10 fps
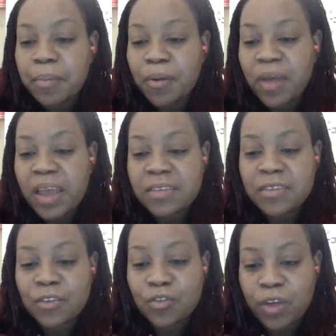Bill Hayes
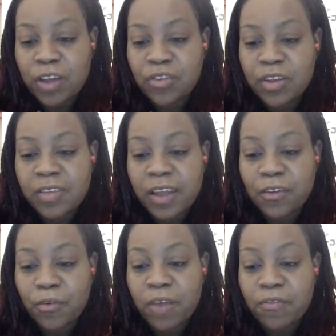is a treasure. He's like
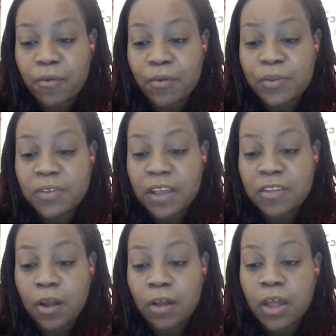the grandfather who sings